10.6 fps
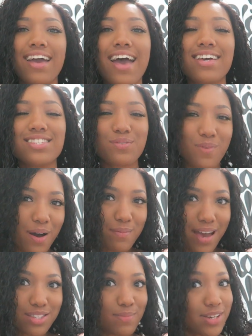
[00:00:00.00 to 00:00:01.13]
guys, welcome
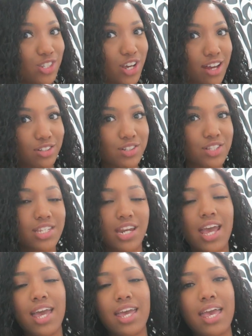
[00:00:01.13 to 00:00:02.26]
back to my channel.
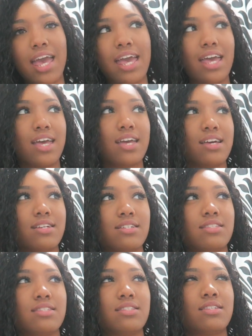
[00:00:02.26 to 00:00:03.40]
Today
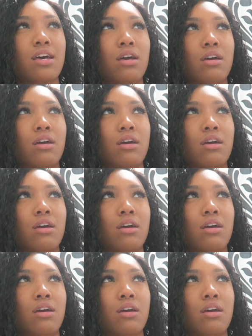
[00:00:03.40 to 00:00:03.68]
is